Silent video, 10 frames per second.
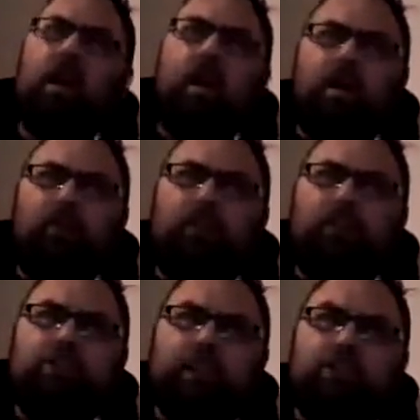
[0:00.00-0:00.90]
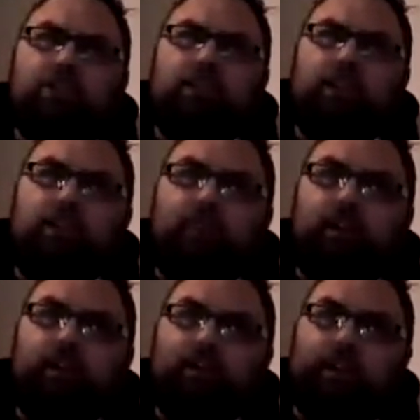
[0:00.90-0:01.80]
And I think Chelsea and
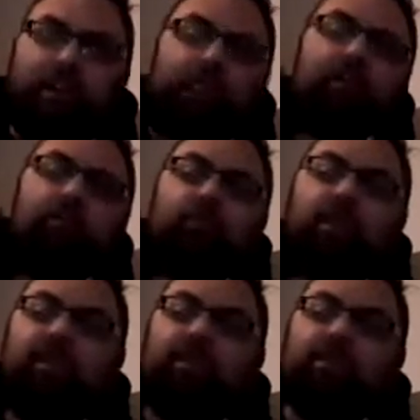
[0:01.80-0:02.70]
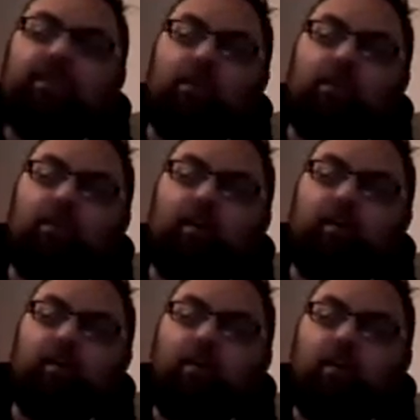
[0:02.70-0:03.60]
Brighton are having a friendly tomorrow